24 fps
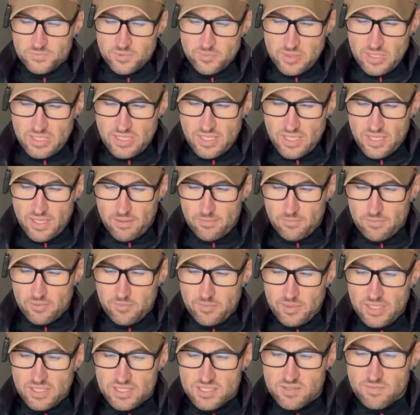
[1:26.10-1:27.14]
Let
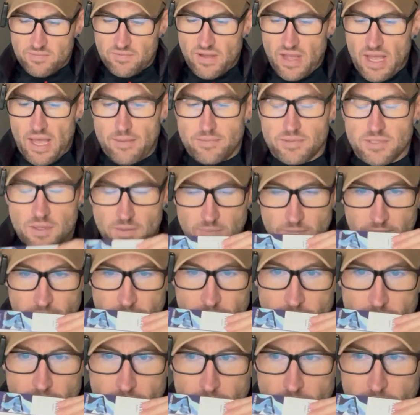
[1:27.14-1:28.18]
me get some vibes.
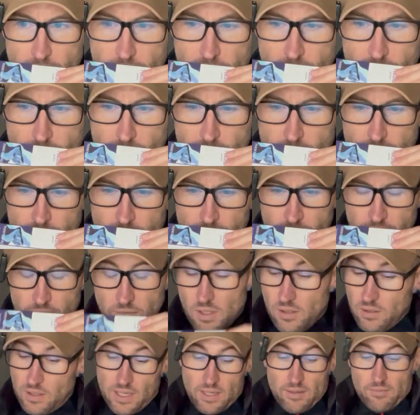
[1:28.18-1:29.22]

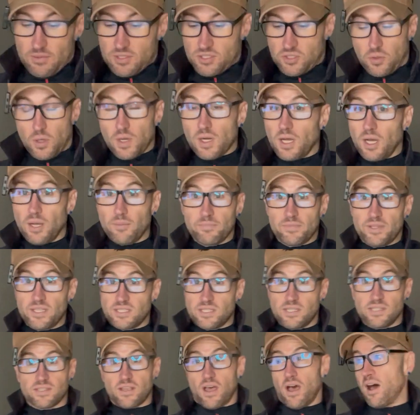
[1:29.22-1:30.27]
Okay, straight up,
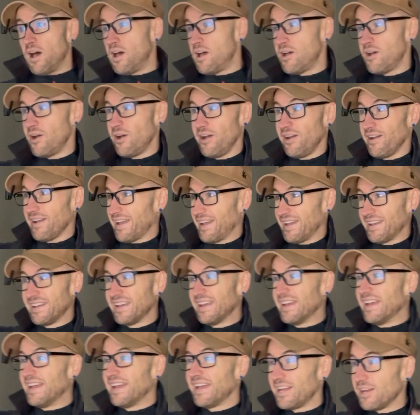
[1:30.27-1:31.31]
this is,
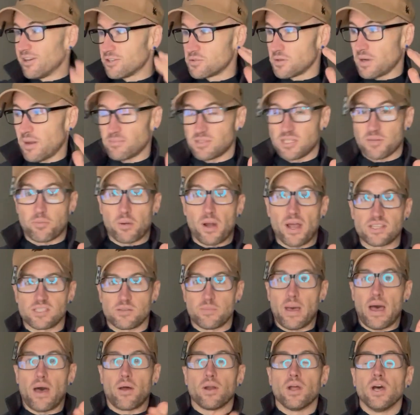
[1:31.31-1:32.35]
here's what I'm surprised
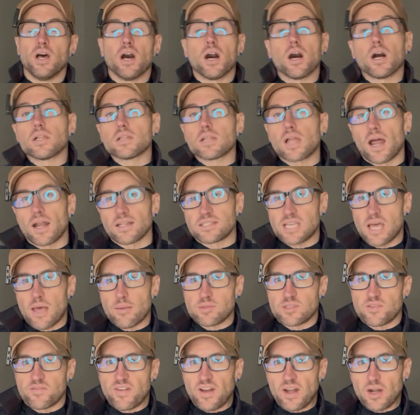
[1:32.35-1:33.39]
about. A lot of
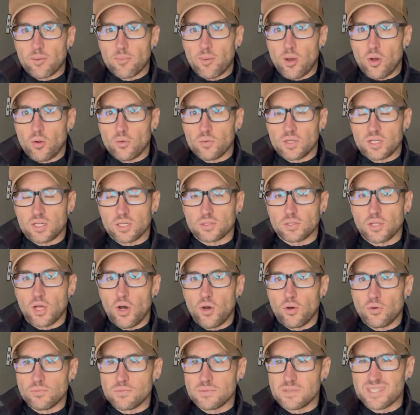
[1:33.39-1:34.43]
times pheromone
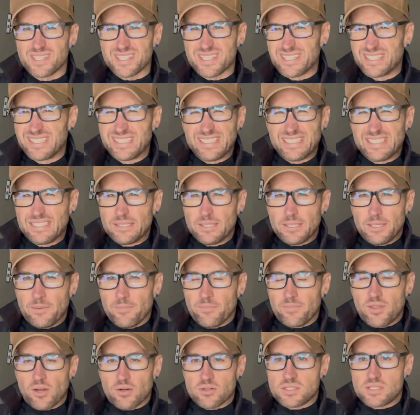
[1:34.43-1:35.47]
colognes,
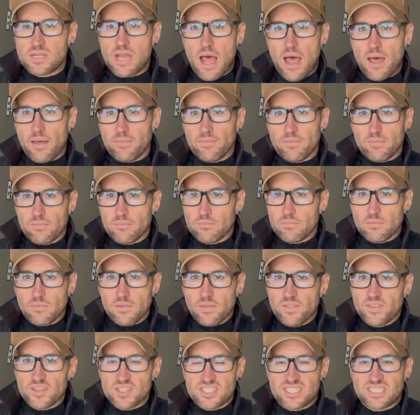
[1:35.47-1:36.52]

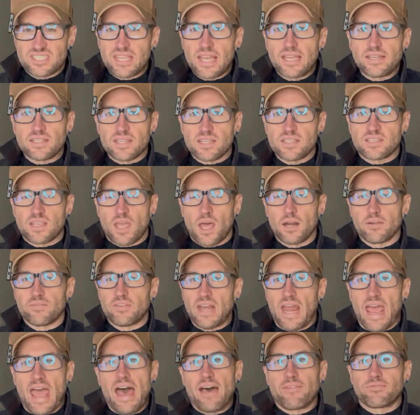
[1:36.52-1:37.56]
the scent is kind of
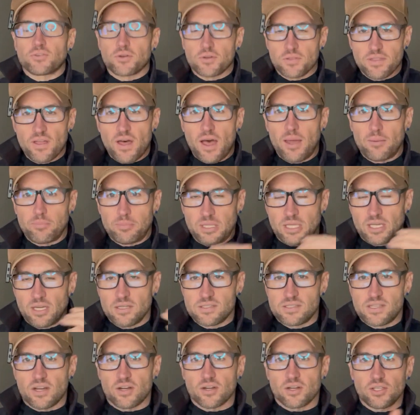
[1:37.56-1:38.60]
an afterthought
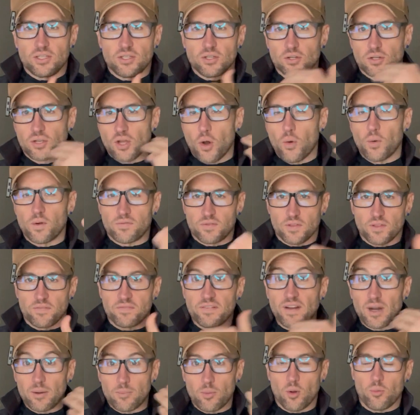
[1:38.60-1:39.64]
because you're going for the
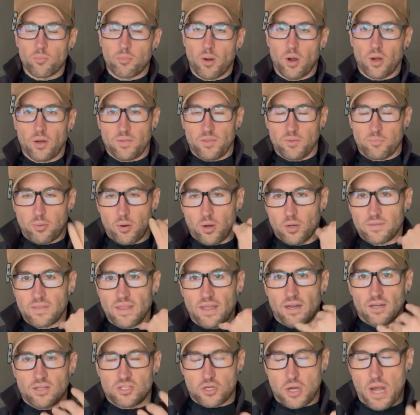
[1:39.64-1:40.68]
pheromone part, the part
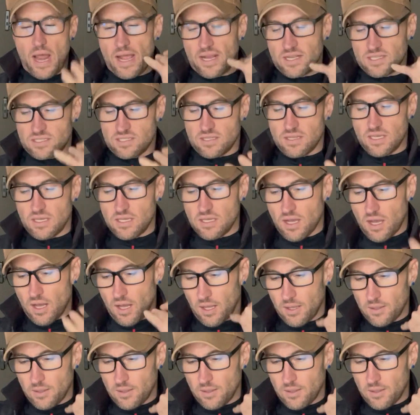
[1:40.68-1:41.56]
that attracts the